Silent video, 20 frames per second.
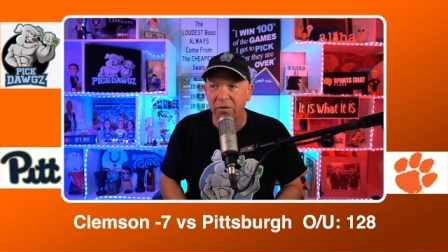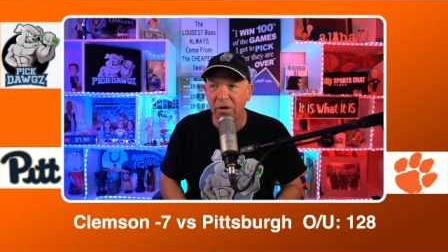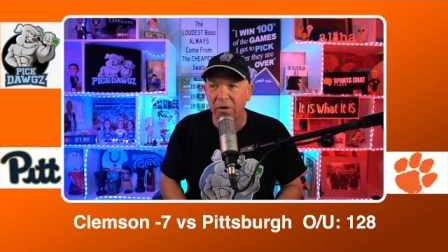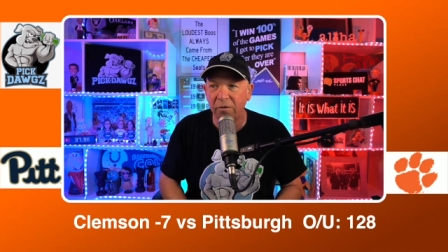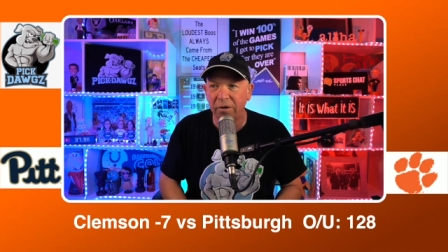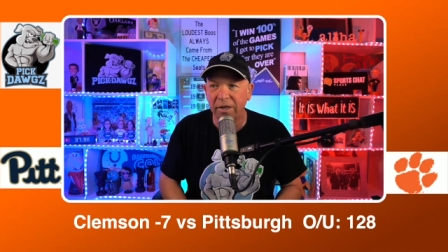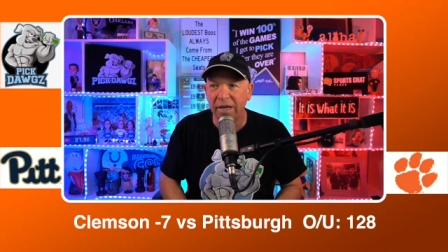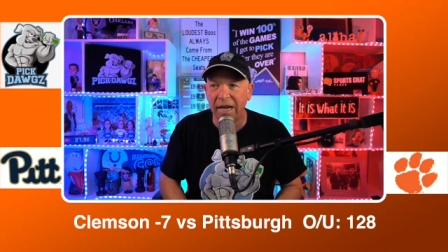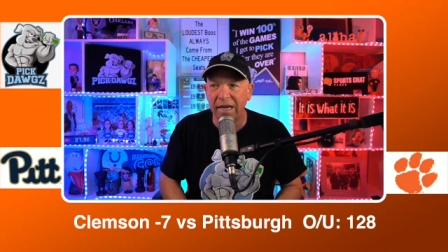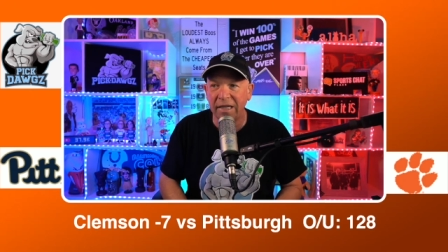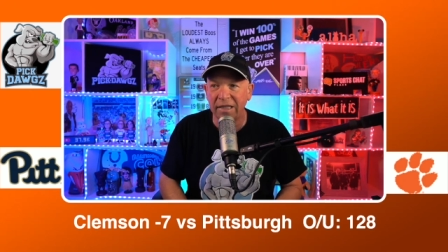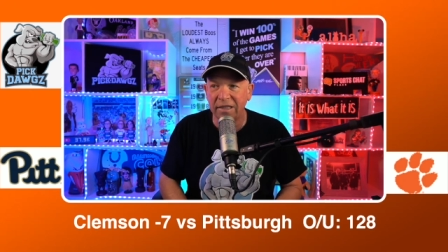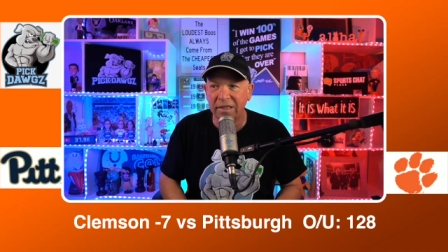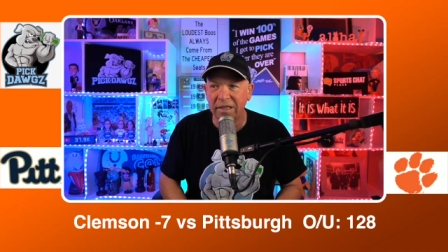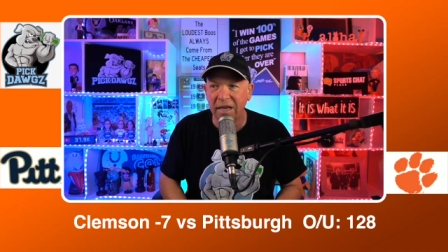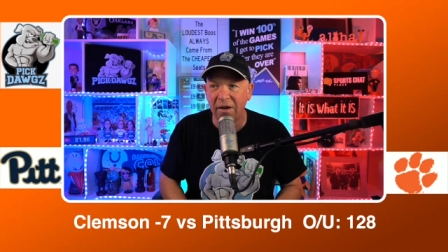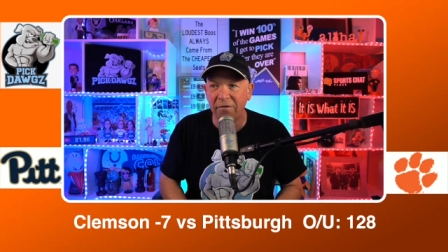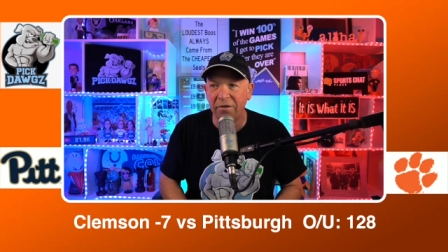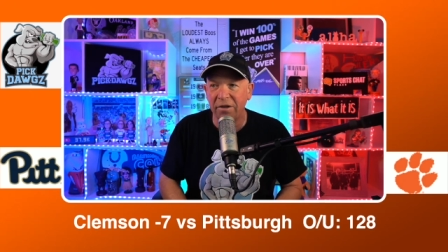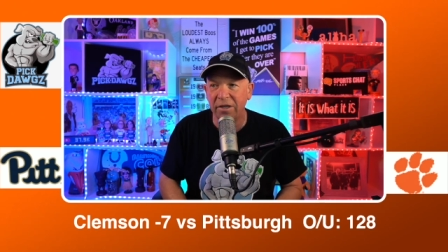They were getting
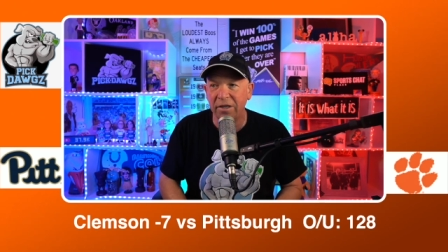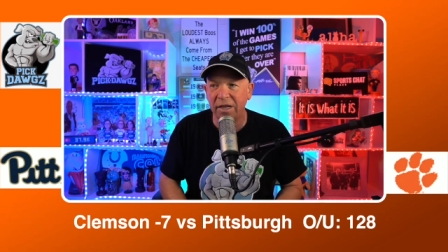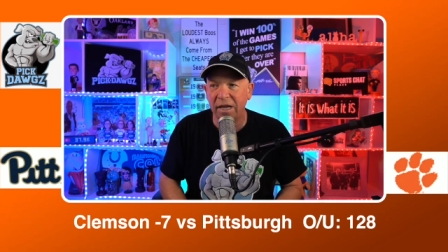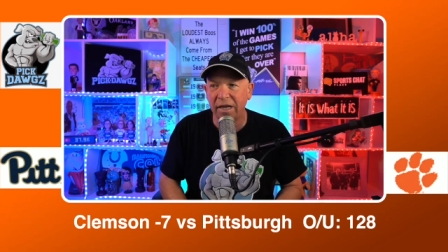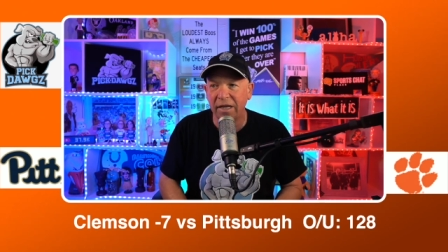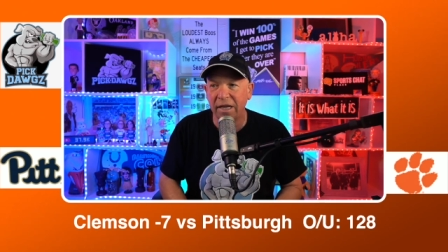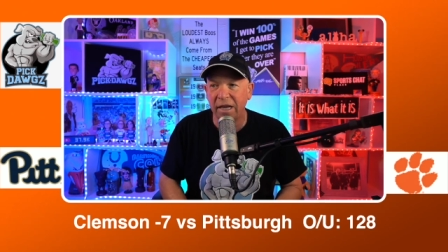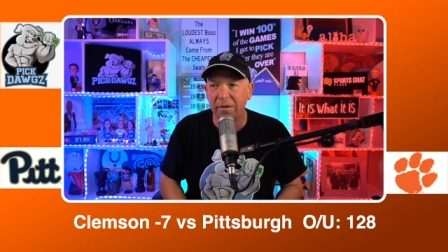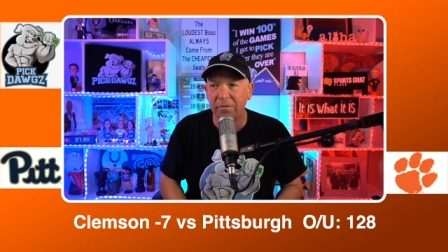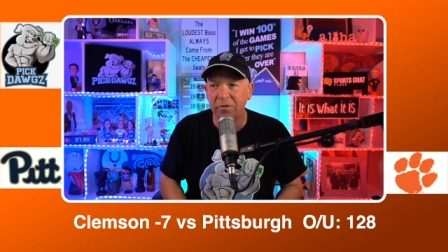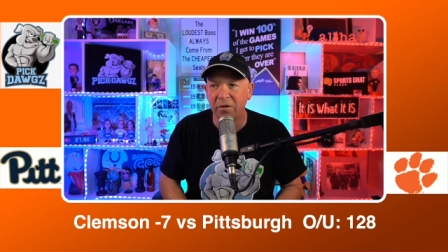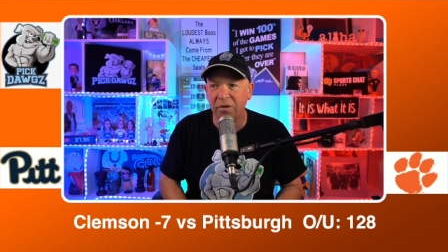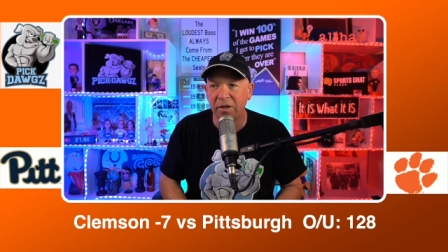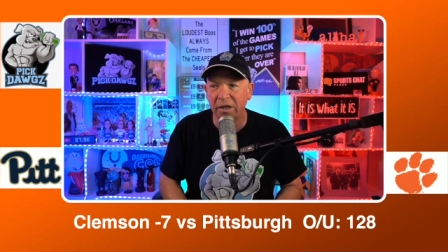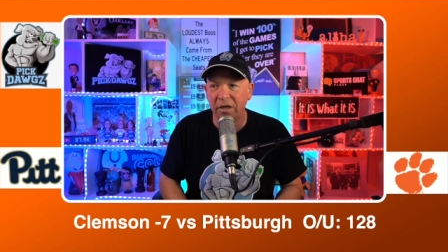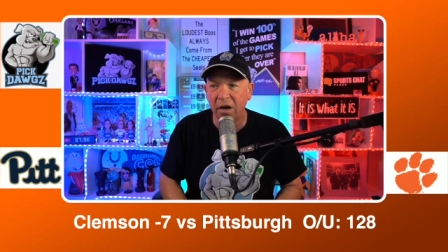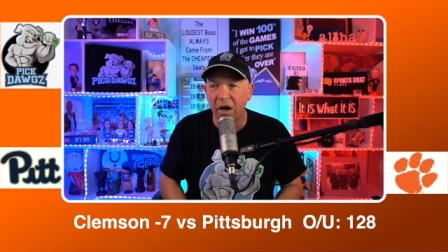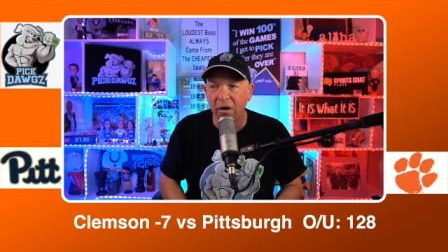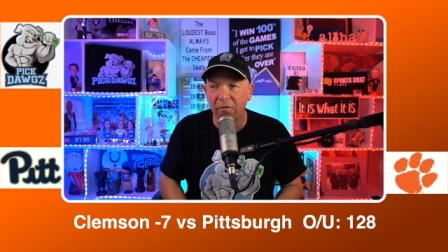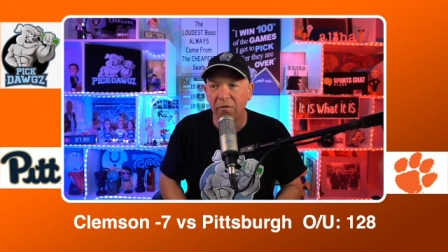seven in that game, so
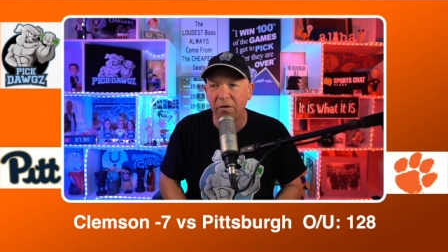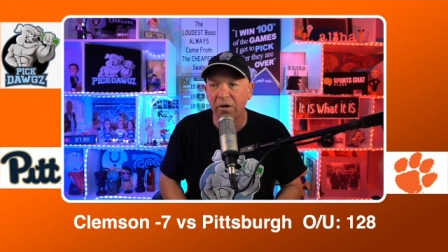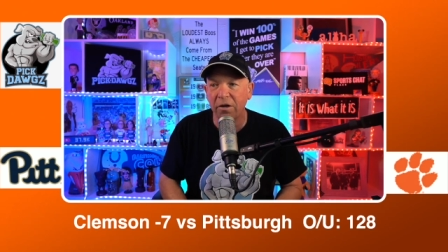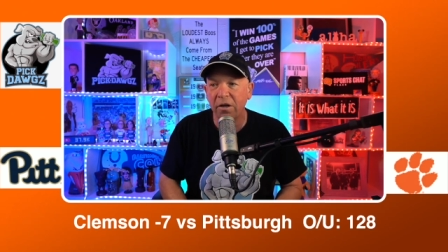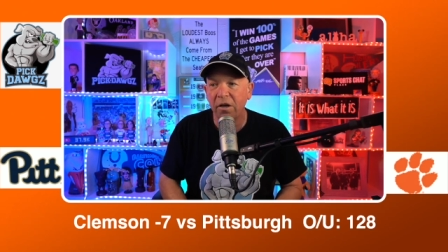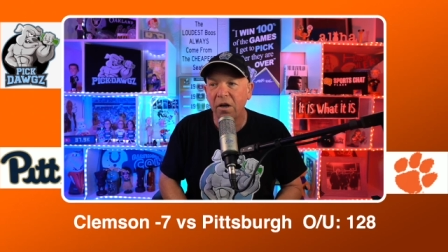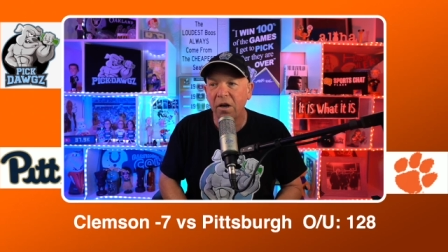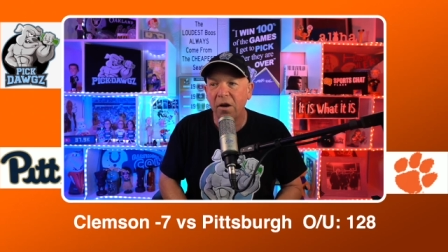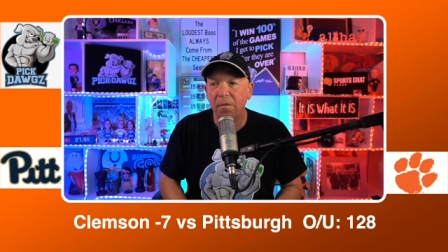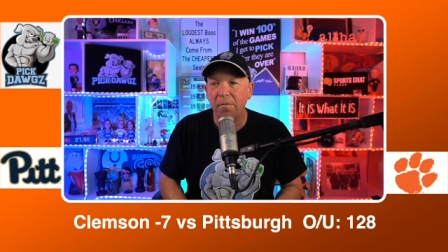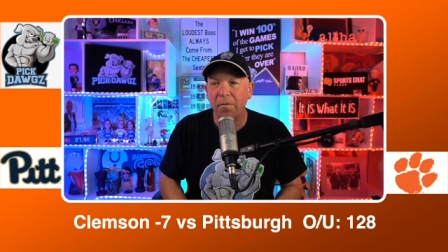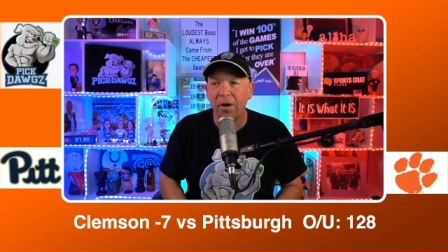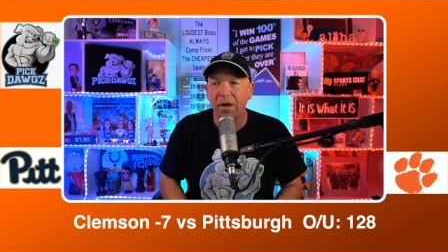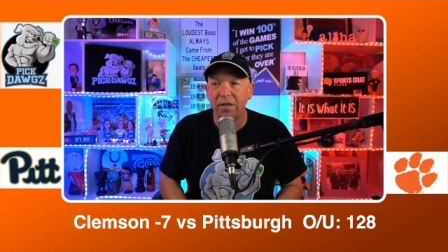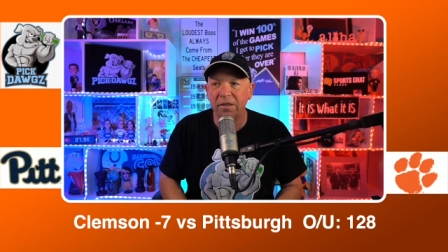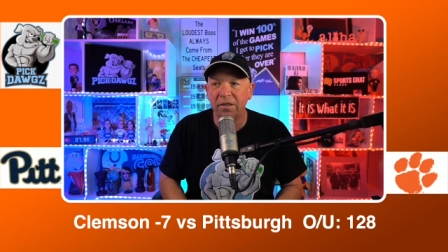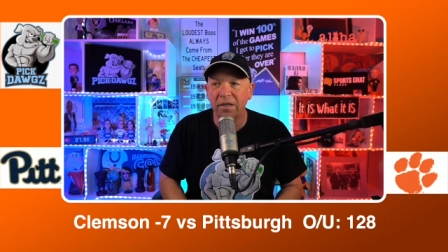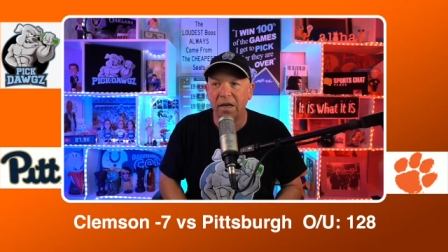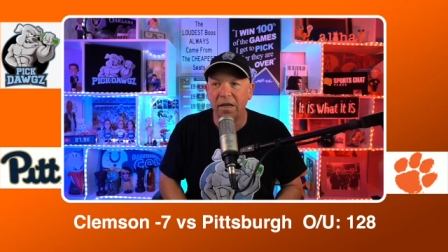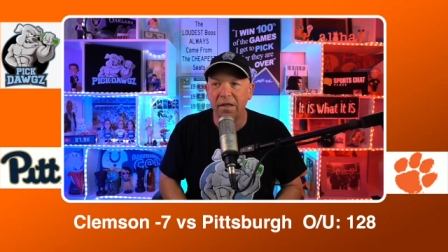they covered,
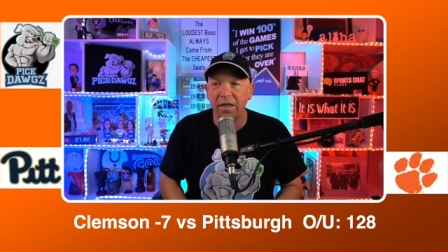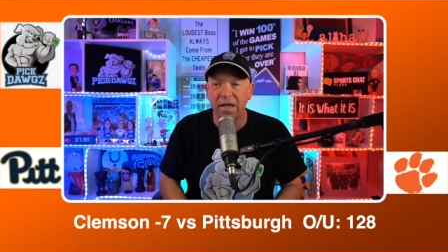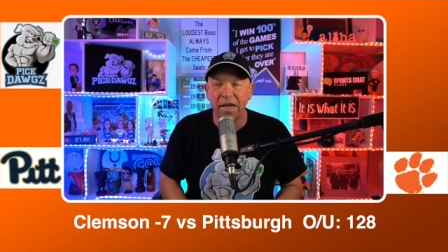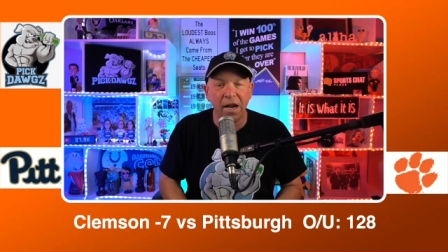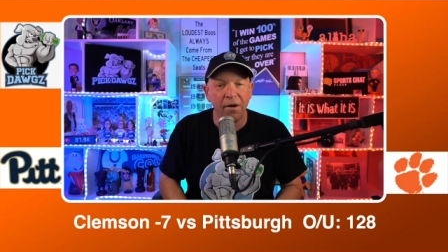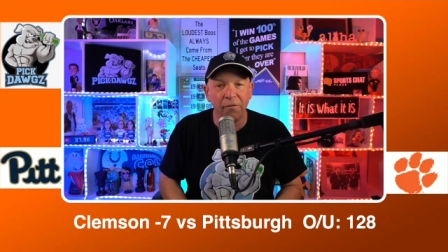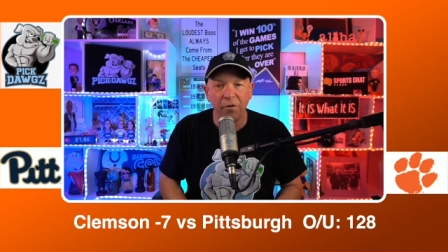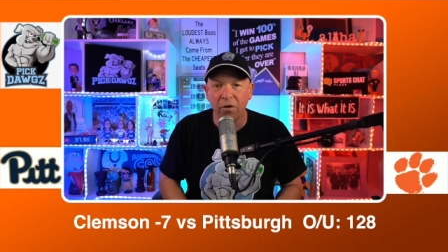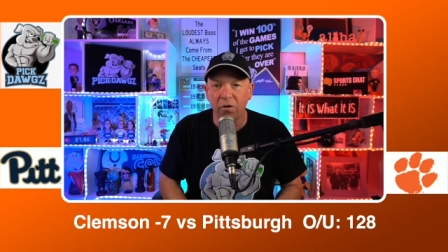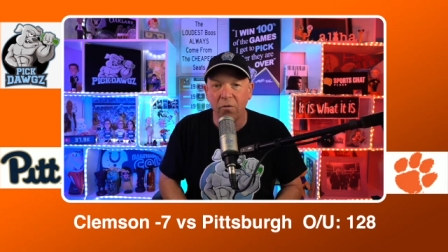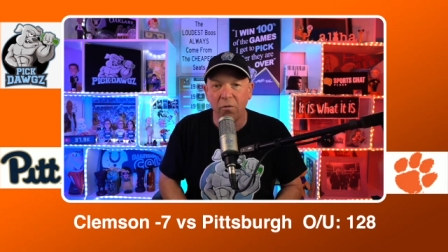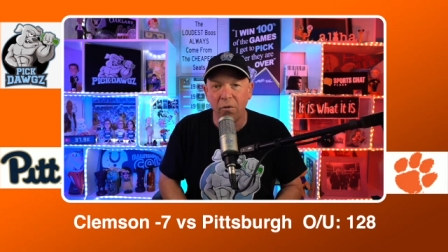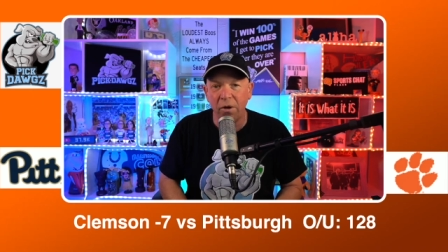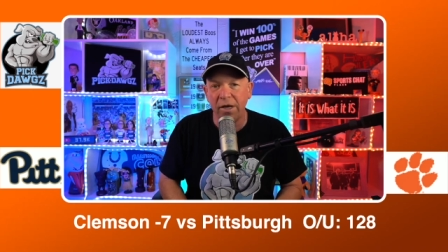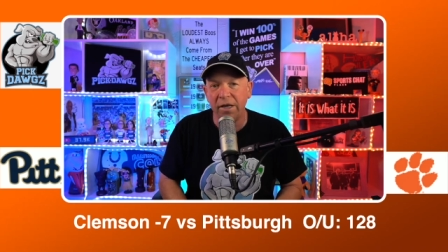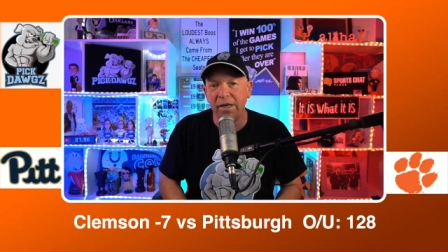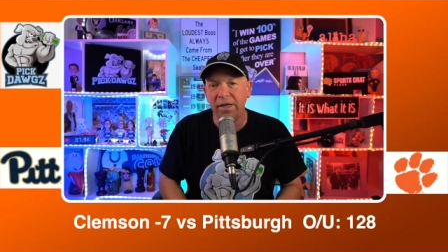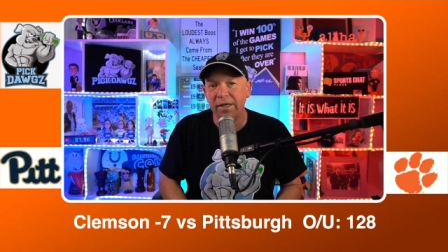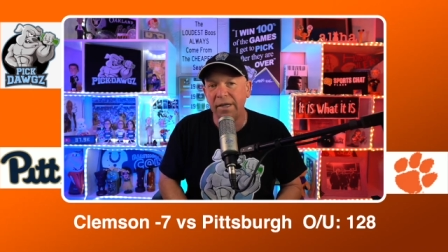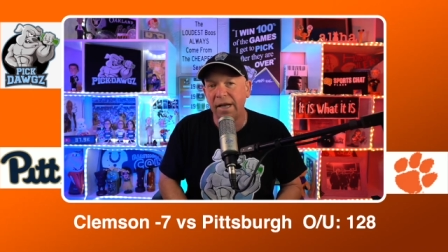but uh, they never
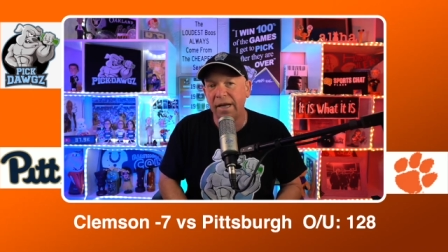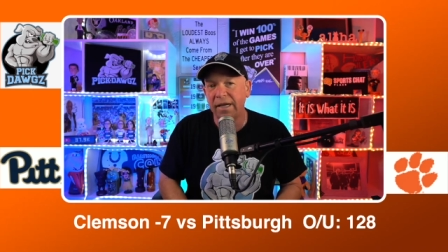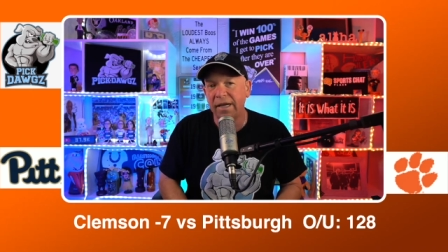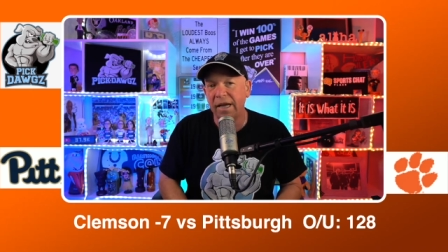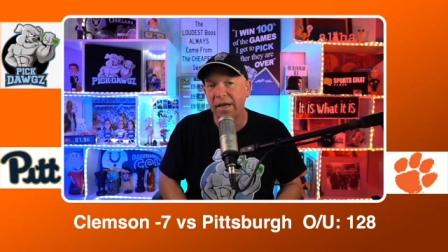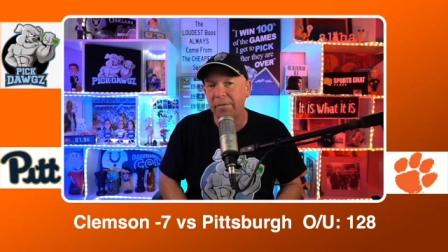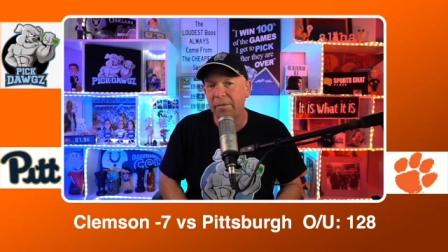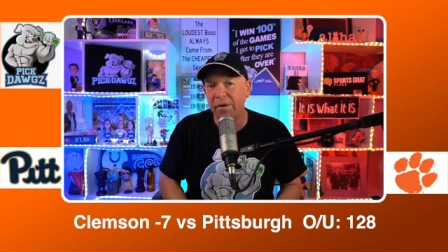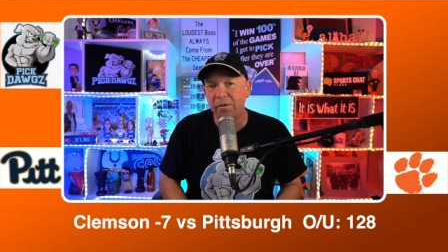quit in that game.